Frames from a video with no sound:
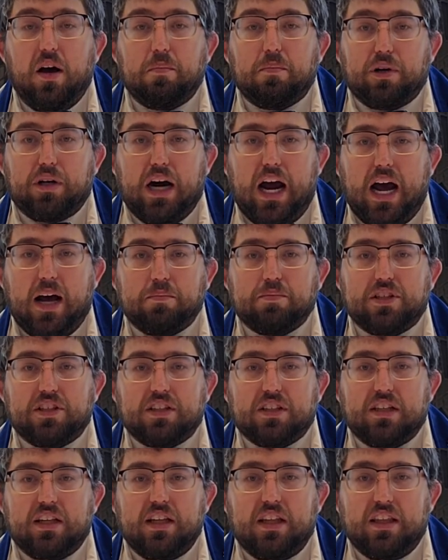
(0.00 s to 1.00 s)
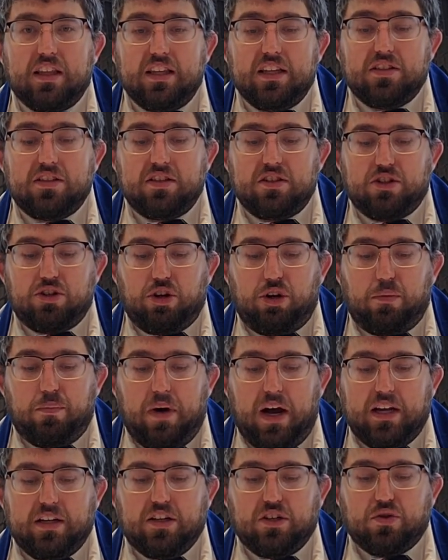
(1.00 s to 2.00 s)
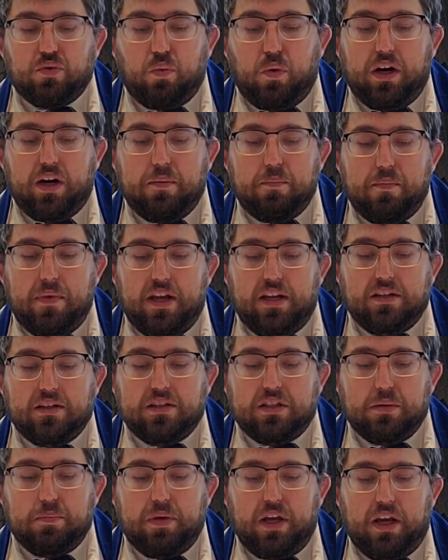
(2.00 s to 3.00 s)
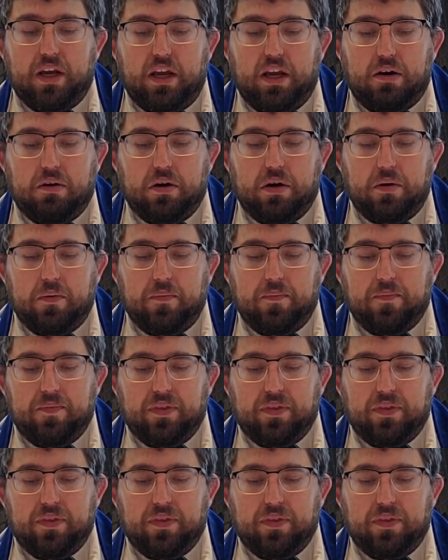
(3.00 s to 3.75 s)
Perhaps this is to remind us what it means to be a hero.